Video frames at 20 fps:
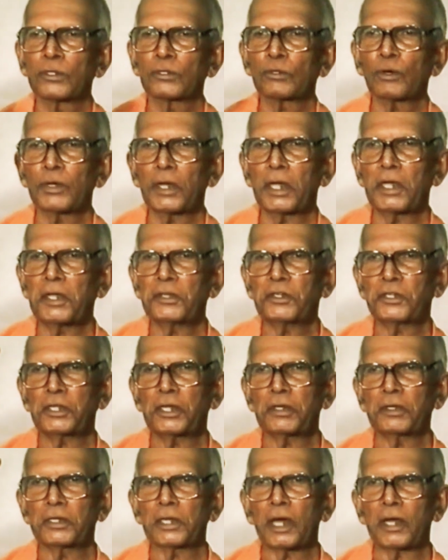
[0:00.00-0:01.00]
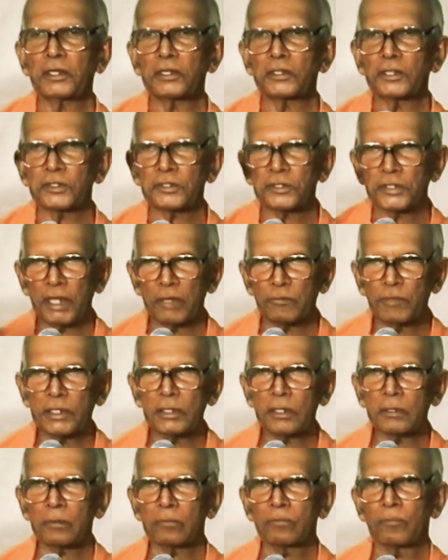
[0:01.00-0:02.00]
So
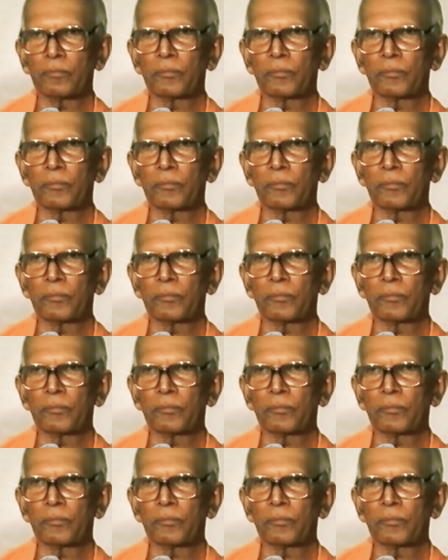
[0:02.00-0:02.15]
1897,